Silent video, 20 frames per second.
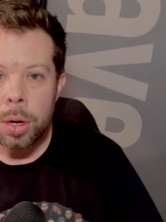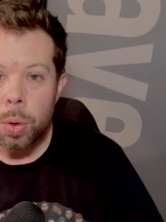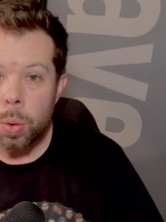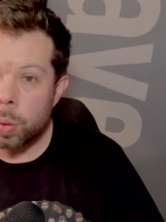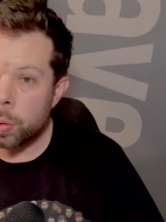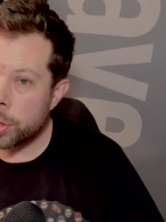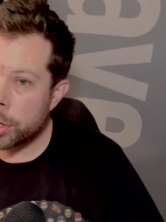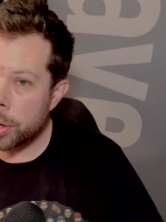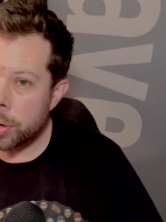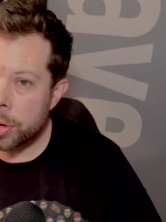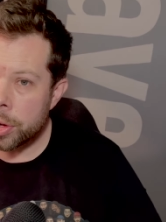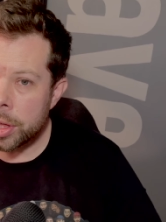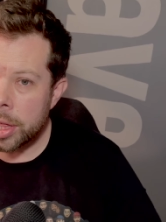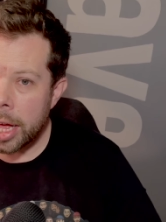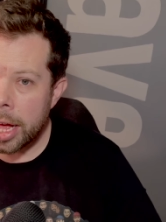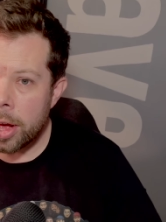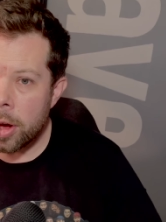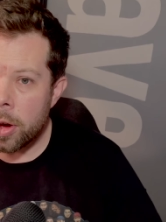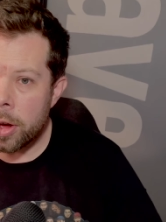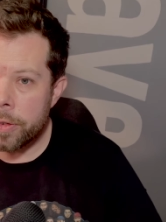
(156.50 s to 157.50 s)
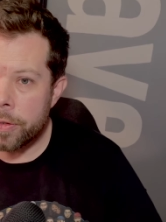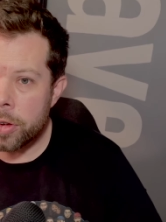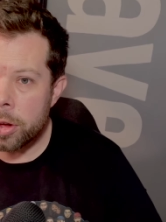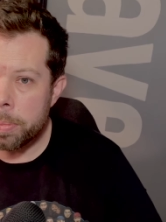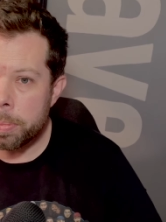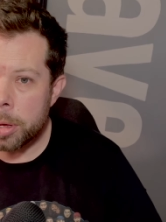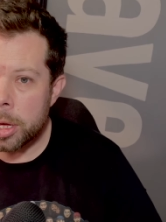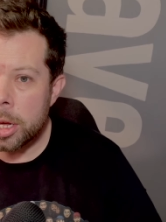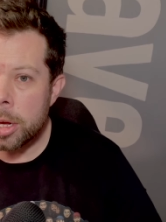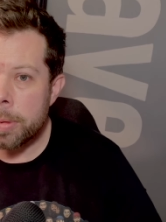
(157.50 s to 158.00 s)
Also, could that iPhone
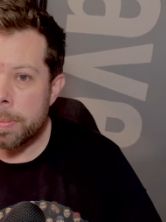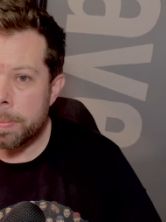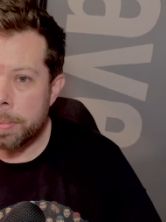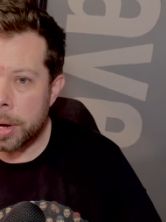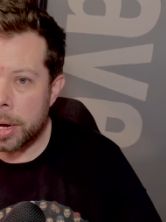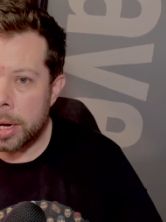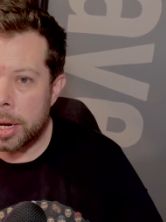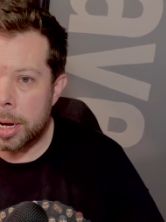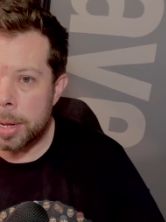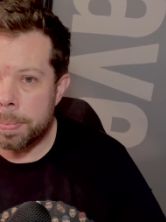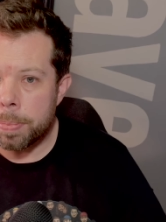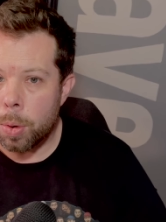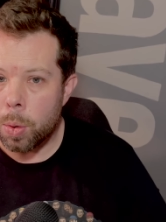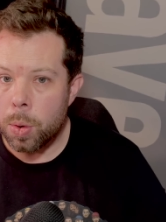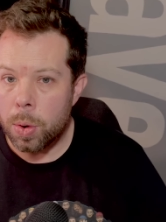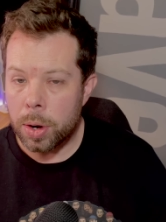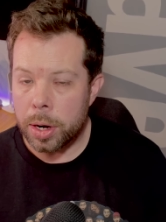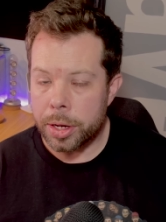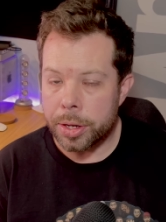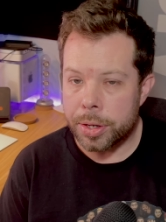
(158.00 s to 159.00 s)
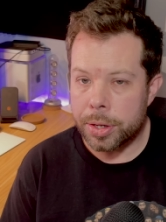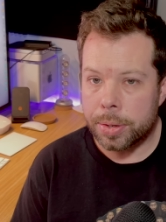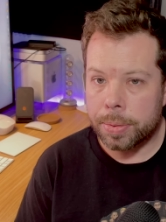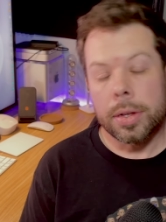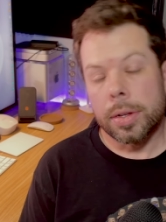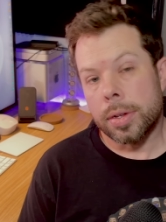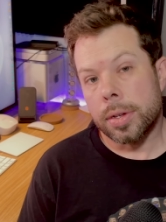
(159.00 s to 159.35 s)
be completely portless?